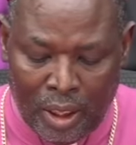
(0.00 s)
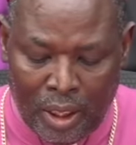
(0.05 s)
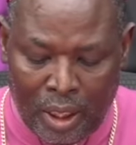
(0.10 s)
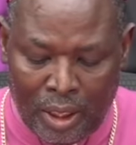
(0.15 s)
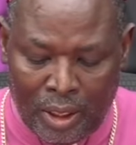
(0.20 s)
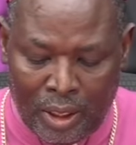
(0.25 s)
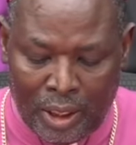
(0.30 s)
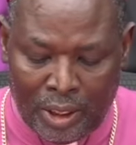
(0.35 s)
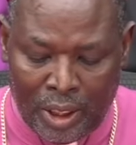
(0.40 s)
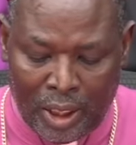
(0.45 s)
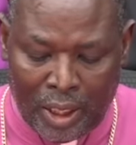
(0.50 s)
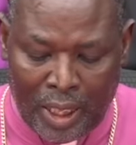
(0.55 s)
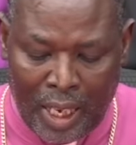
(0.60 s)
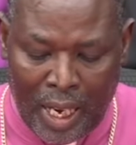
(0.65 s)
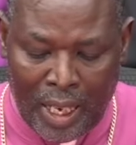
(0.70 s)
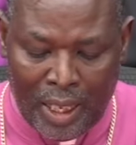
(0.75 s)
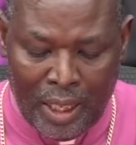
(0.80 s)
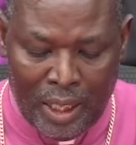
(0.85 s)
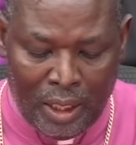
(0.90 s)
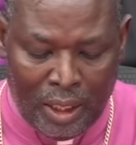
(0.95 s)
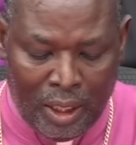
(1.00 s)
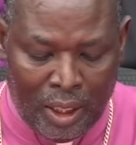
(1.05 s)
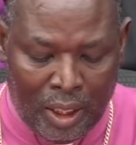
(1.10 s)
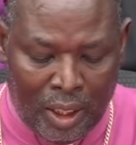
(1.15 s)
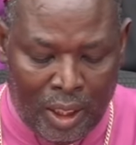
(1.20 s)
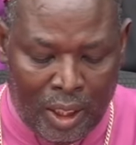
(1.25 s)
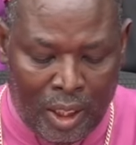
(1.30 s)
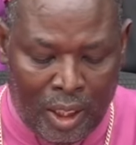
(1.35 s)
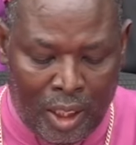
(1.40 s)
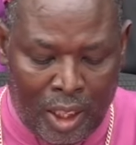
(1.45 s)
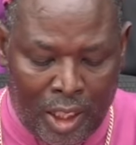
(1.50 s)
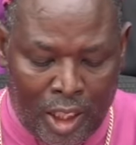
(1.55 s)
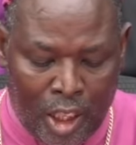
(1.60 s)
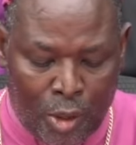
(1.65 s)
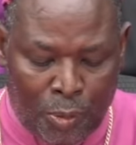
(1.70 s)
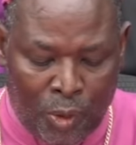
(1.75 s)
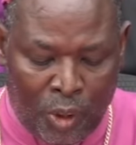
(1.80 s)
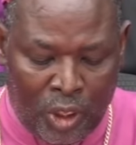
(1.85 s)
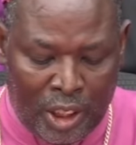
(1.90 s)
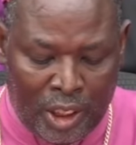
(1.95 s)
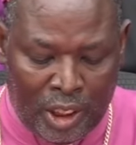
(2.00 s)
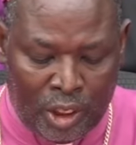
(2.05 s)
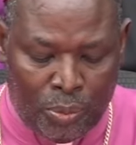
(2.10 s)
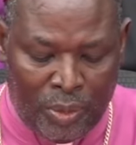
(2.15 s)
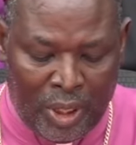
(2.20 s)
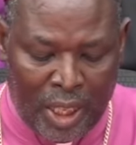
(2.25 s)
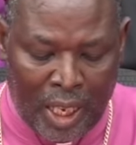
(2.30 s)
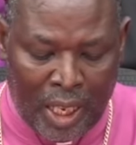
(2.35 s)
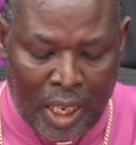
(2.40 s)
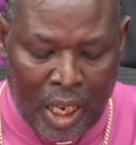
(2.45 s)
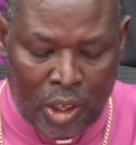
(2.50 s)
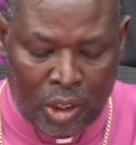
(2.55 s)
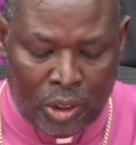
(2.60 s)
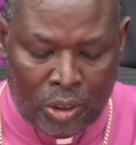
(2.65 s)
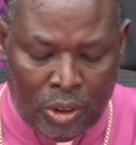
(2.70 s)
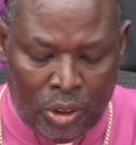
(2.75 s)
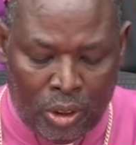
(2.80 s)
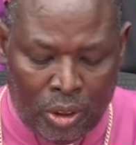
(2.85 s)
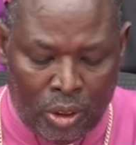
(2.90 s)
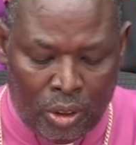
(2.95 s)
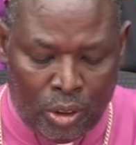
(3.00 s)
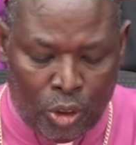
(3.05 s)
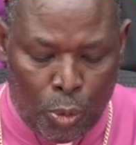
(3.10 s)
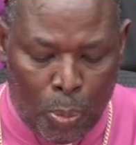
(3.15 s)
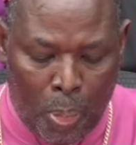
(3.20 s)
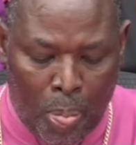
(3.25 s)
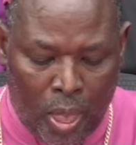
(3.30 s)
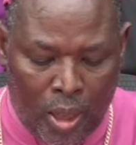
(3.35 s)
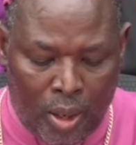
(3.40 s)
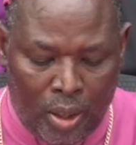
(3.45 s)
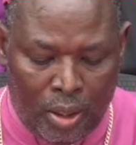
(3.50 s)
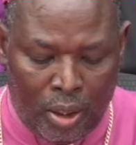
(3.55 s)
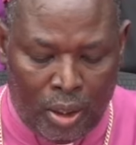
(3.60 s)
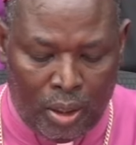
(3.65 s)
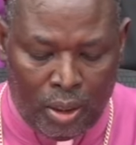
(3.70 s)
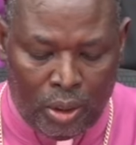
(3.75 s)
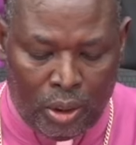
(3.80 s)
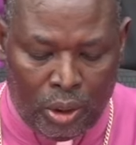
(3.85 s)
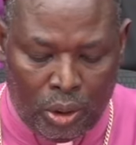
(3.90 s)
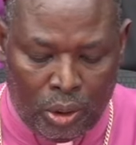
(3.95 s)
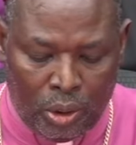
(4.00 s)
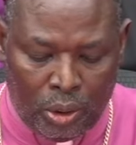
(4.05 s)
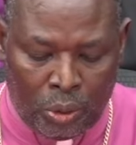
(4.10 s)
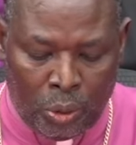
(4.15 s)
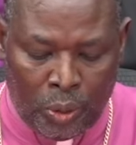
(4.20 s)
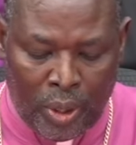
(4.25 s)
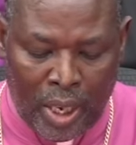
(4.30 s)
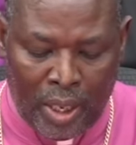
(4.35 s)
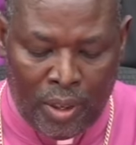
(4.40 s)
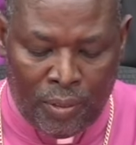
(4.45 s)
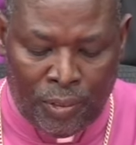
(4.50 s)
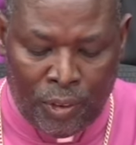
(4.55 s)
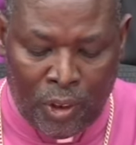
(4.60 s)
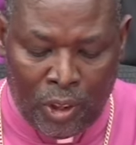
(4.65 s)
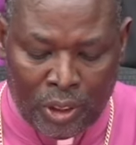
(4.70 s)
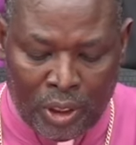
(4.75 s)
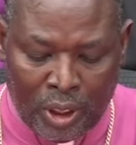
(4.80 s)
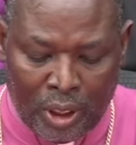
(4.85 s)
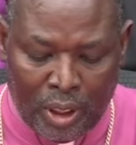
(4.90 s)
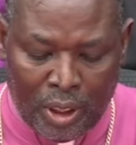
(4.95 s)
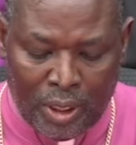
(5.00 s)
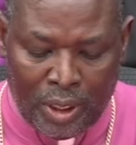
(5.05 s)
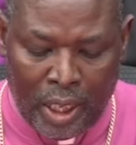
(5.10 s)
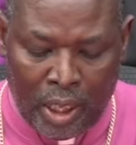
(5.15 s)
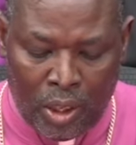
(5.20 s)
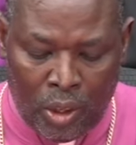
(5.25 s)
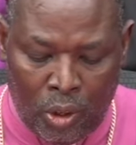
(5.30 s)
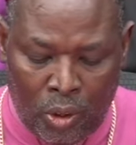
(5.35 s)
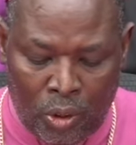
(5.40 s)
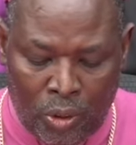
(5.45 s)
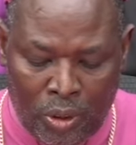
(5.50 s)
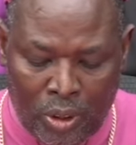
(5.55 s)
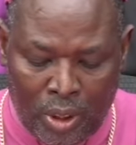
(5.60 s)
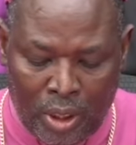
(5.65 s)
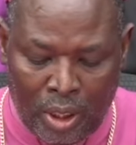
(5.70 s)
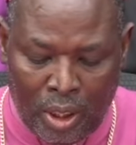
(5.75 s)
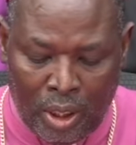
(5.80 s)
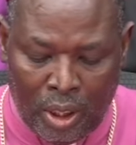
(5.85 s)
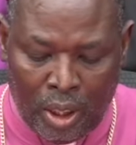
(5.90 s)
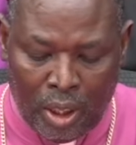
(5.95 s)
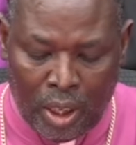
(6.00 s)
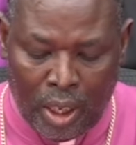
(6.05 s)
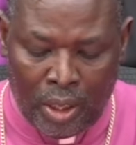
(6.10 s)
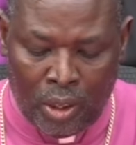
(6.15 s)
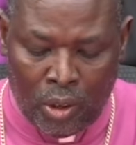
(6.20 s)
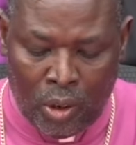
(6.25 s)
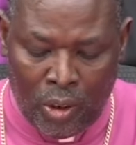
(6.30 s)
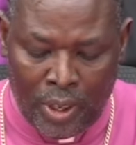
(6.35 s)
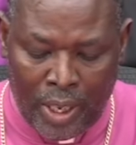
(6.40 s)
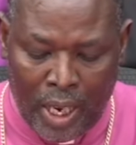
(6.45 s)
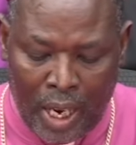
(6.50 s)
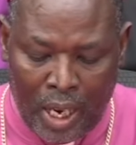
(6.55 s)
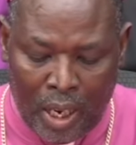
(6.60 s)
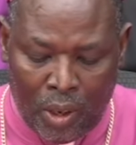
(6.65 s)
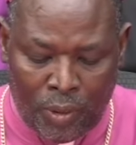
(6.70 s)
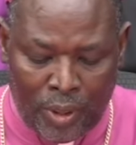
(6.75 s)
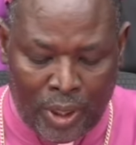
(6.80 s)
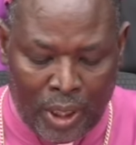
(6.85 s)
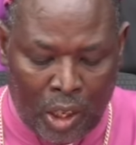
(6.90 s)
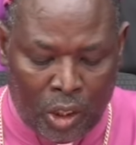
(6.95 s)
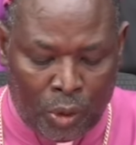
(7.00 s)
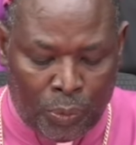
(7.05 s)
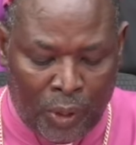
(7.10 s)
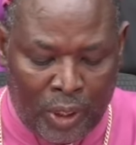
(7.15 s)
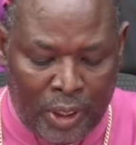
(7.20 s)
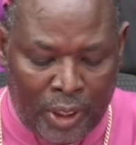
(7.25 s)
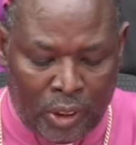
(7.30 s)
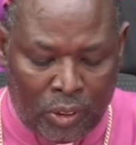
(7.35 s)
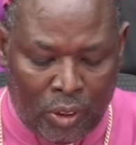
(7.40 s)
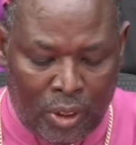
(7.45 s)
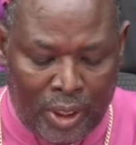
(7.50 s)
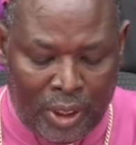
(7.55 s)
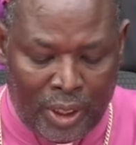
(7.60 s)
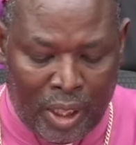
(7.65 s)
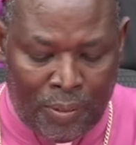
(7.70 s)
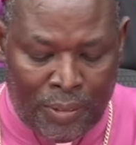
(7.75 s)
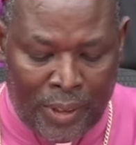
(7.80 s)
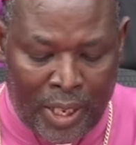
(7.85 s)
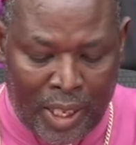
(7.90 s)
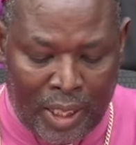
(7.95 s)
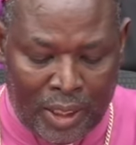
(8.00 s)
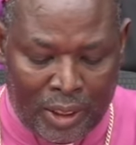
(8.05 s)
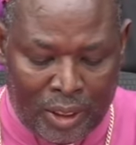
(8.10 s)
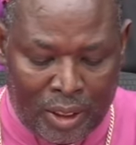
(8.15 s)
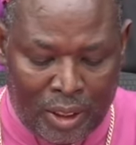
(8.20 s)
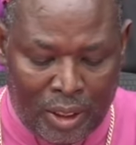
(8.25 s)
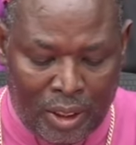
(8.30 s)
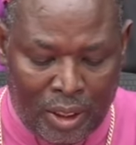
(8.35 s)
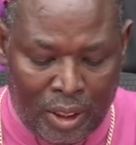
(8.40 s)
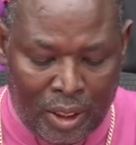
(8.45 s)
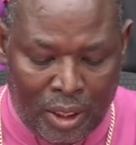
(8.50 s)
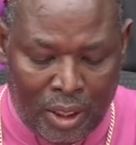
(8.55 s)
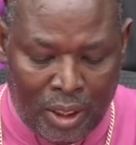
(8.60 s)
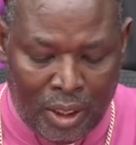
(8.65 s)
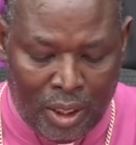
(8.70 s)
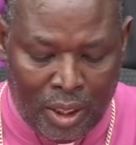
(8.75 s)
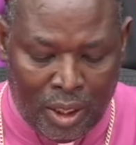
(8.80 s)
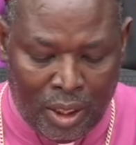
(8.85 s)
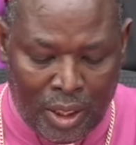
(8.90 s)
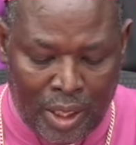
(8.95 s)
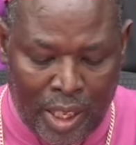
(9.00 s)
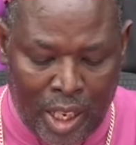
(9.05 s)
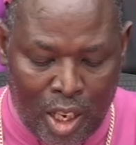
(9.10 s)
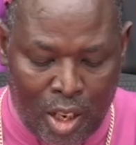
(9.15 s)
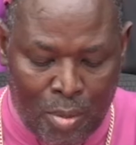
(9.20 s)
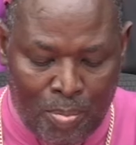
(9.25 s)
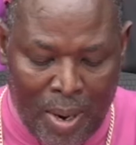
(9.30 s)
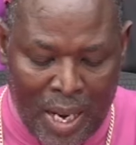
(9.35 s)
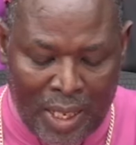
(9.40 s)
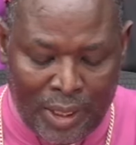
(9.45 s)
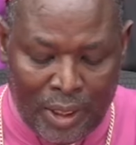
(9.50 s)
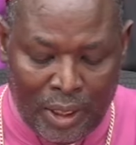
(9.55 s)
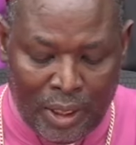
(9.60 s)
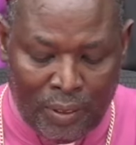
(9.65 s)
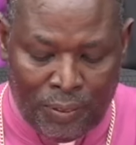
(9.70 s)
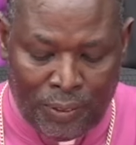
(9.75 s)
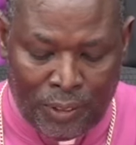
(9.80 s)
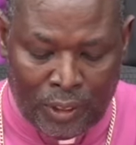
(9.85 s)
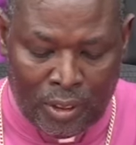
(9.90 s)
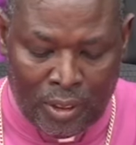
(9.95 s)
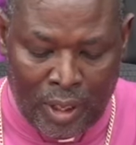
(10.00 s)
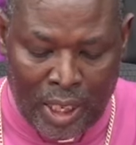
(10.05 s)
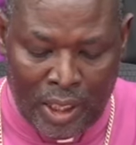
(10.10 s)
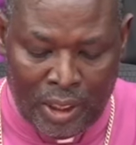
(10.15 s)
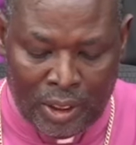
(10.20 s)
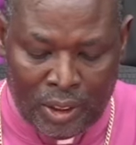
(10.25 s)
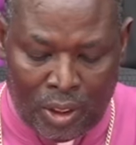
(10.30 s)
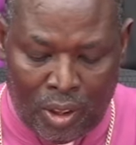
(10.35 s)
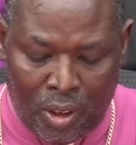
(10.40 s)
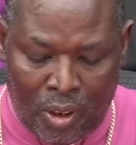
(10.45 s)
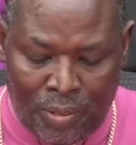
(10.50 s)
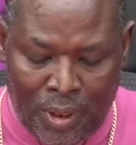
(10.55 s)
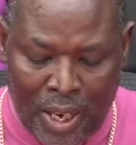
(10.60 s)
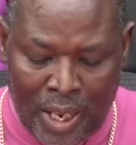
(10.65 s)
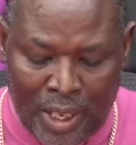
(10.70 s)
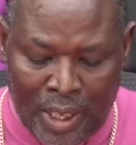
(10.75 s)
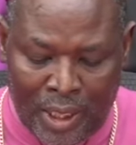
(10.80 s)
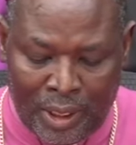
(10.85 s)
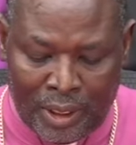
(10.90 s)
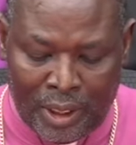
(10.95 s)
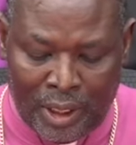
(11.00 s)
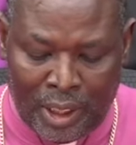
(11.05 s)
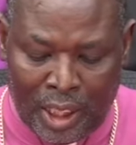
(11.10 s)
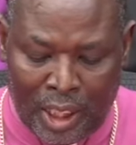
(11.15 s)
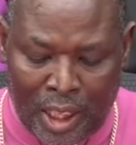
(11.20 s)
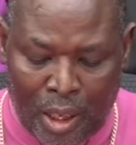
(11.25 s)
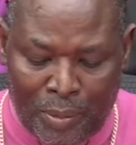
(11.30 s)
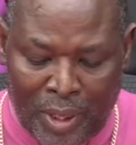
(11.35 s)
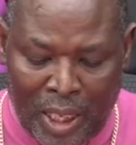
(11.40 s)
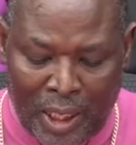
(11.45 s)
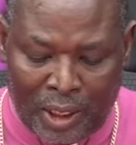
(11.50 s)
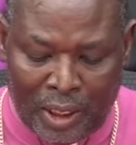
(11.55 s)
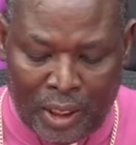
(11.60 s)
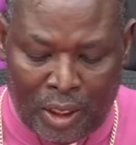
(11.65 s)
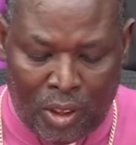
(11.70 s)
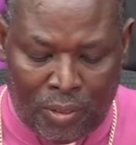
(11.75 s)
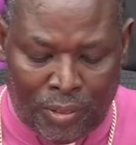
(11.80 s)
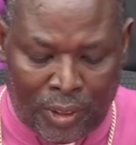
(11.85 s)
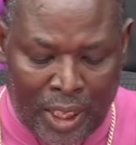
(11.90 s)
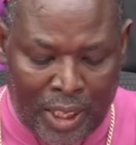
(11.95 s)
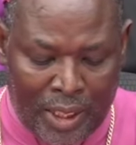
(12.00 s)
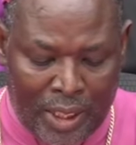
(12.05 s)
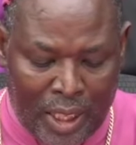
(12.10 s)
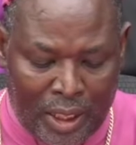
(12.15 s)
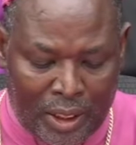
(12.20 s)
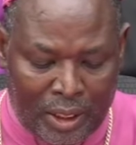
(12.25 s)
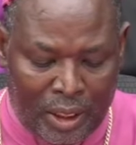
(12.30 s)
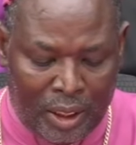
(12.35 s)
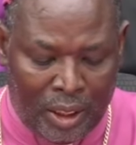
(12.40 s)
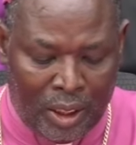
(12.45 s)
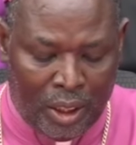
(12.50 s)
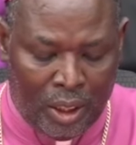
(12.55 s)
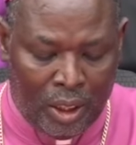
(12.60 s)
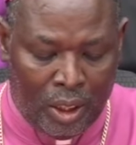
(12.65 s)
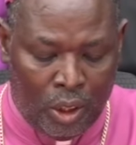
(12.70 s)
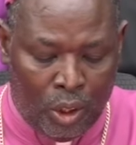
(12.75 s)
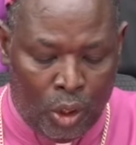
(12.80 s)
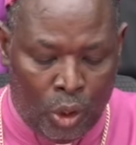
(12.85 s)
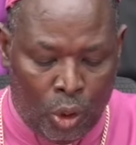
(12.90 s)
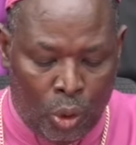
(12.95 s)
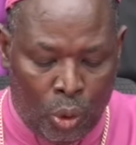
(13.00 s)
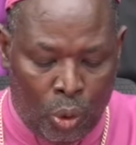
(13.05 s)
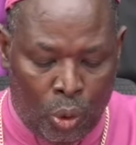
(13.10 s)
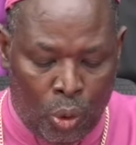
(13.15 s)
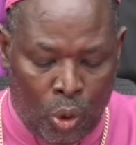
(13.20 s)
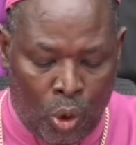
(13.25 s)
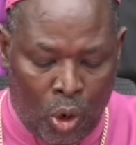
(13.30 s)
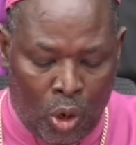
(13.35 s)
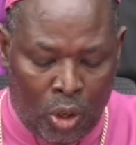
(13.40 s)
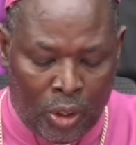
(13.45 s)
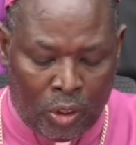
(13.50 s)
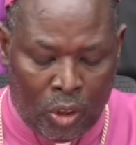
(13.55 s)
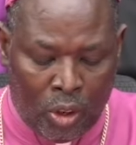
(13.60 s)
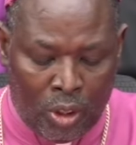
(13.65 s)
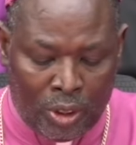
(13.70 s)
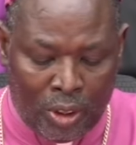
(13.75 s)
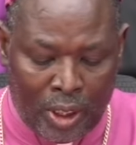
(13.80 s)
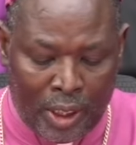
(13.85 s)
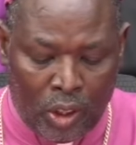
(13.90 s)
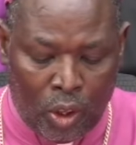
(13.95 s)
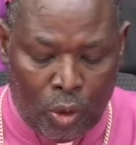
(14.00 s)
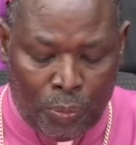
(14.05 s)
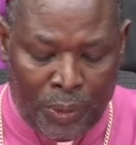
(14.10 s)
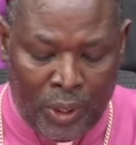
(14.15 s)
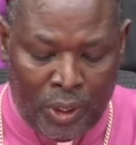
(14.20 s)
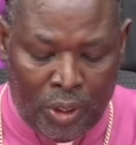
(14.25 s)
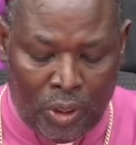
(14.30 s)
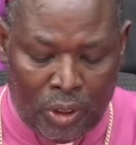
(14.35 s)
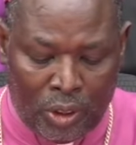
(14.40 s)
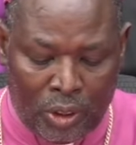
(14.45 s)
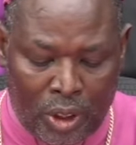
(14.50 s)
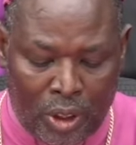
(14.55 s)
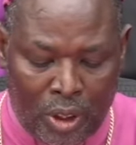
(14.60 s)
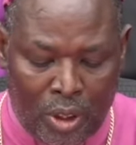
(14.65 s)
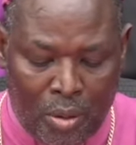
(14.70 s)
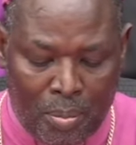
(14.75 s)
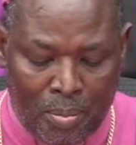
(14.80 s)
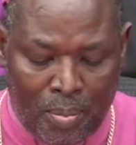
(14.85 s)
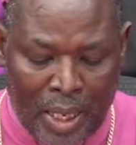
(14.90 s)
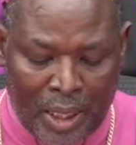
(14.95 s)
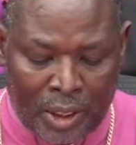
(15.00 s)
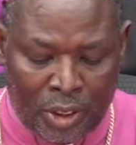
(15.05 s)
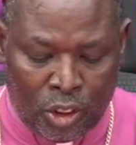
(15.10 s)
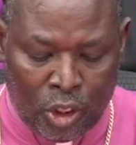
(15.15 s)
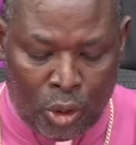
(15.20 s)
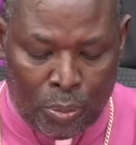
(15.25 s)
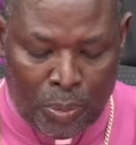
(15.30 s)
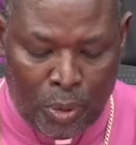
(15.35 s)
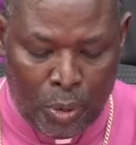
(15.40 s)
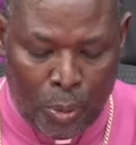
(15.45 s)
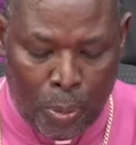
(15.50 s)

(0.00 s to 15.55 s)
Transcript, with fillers: In this regard, let the police be allowed to enforce the law and order without political interference. The emerging trends of arresting and abducting of Kenyans who hold contrary opinions must stop.